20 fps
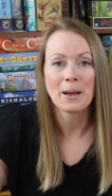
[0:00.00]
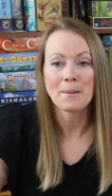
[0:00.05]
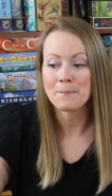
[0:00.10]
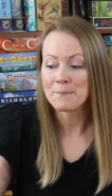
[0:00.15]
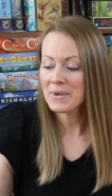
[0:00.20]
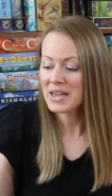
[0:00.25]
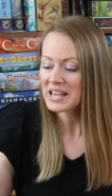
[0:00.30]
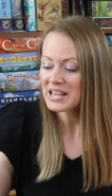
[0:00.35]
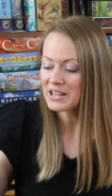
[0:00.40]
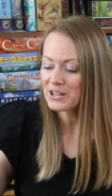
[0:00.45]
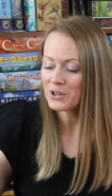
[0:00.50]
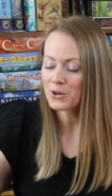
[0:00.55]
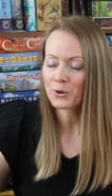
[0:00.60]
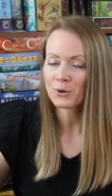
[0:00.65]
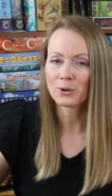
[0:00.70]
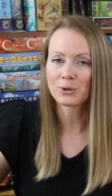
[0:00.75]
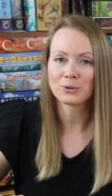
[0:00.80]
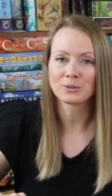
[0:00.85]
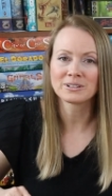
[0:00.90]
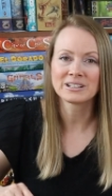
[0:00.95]
making
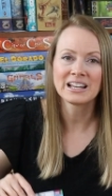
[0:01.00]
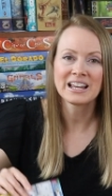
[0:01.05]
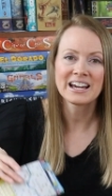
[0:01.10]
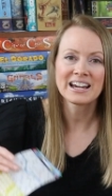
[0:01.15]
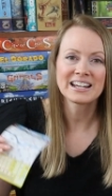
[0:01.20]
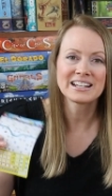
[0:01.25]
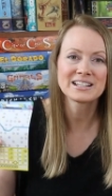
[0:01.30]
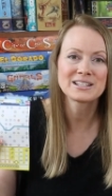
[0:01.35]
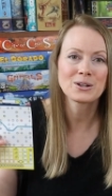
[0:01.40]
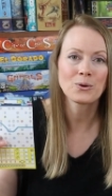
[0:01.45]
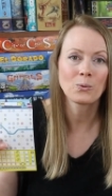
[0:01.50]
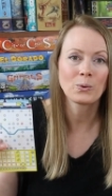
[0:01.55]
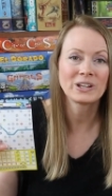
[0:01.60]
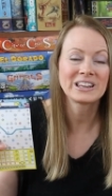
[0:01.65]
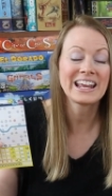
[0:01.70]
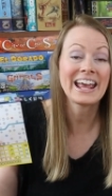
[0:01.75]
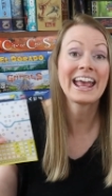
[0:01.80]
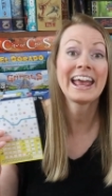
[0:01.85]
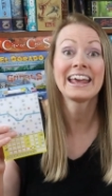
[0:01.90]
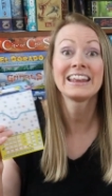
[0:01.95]
your own lines
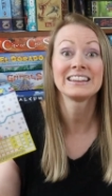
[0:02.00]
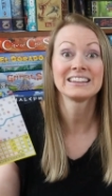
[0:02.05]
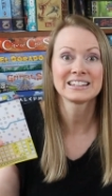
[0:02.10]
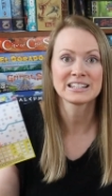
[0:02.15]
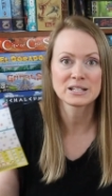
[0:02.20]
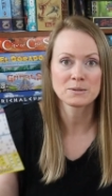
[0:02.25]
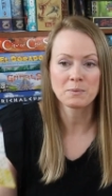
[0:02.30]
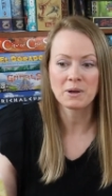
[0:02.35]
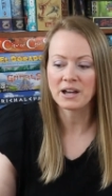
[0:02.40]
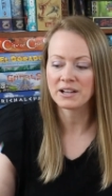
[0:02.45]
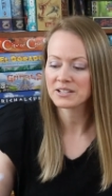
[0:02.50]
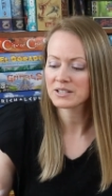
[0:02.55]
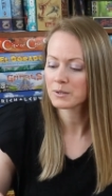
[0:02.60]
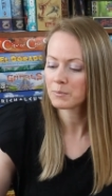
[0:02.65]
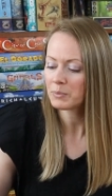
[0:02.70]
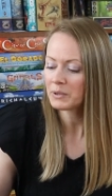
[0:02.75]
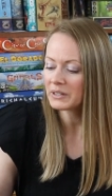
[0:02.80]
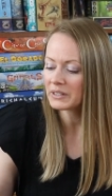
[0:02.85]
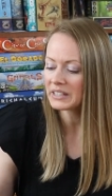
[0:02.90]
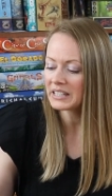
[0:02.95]
with endless
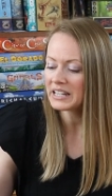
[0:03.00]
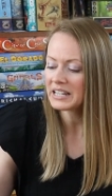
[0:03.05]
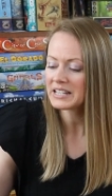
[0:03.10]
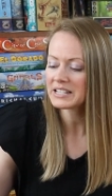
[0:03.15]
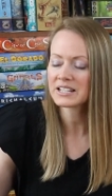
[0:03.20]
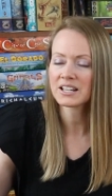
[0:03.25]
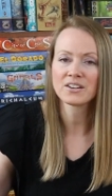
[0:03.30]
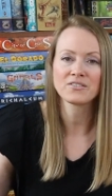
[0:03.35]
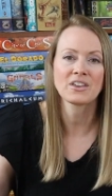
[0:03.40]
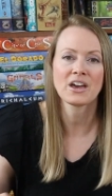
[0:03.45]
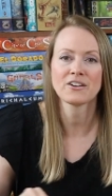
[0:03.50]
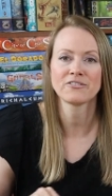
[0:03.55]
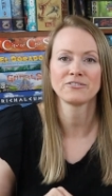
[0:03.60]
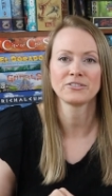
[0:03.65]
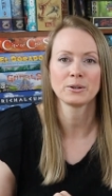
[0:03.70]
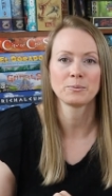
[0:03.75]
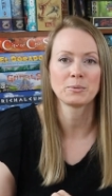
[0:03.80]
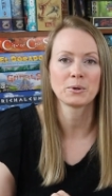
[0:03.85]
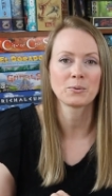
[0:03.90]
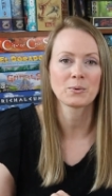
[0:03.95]
possibilities of that
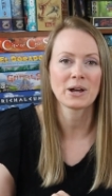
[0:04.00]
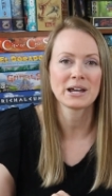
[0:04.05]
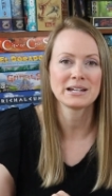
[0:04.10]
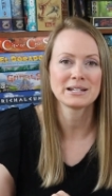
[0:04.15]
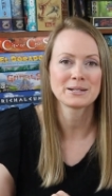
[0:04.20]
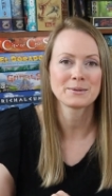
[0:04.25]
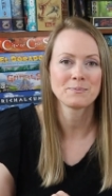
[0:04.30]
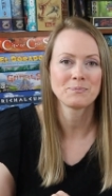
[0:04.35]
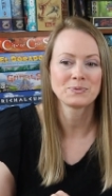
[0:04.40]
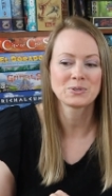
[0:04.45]
flip and write.